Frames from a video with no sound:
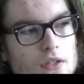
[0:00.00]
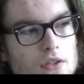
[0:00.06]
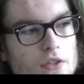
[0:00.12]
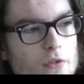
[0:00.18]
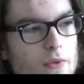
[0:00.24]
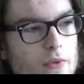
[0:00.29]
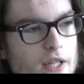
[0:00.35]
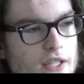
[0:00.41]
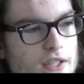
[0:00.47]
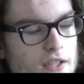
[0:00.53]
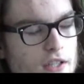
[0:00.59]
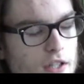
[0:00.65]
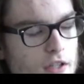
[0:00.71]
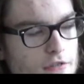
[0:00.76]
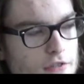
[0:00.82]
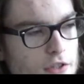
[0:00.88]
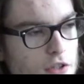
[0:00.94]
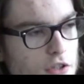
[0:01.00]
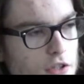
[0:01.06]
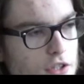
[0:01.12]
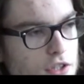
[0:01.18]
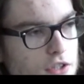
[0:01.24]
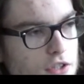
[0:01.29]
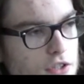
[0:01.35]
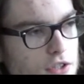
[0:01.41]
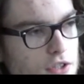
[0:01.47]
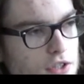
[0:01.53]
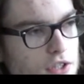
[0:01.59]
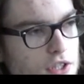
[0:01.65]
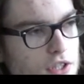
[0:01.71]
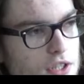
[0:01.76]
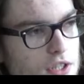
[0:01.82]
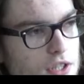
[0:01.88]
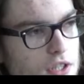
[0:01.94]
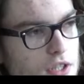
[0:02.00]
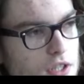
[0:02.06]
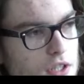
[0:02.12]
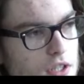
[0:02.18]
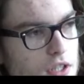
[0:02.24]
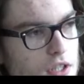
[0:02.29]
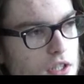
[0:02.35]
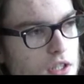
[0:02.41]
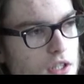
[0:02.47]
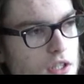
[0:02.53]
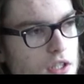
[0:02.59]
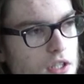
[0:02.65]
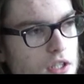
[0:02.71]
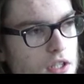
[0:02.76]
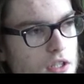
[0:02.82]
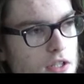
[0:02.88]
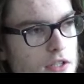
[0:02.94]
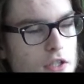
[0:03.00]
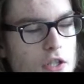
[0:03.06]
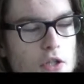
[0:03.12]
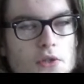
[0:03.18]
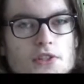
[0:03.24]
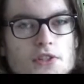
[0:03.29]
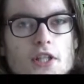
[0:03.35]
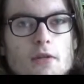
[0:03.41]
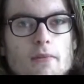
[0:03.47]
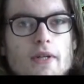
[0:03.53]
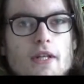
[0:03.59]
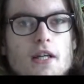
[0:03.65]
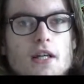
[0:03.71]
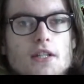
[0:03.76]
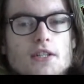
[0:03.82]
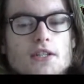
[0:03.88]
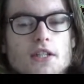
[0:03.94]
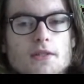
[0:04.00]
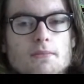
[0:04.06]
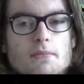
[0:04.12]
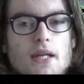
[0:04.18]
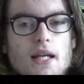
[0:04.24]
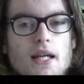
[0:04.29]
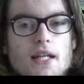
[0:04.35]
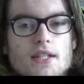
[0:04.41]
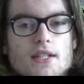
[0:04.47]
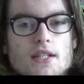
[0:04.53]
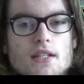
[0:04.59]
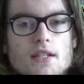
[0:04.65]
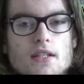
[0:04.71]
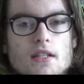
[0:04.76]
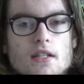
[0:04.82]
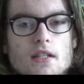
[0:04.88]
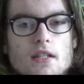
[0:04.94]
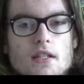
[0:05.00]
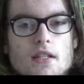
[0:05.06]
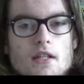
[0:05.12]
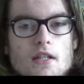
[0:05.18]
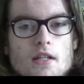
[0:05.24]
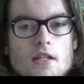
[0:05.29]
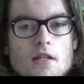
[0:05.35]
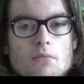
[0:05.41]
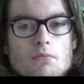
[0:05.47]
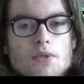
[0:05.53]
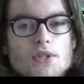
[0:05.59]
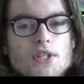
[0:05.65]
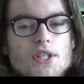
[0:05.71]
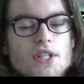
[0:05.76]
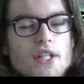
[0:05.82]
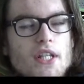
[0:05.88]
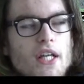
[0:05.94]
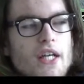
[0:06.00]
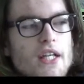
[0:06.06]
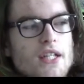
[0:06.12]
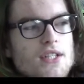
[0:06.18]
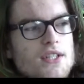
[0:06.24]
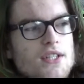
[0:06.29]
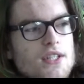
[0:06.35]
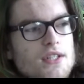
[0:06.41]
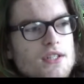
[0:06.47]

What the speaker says: The race, of course, doesn't go as Jeremy Clarkson has planned, but in the end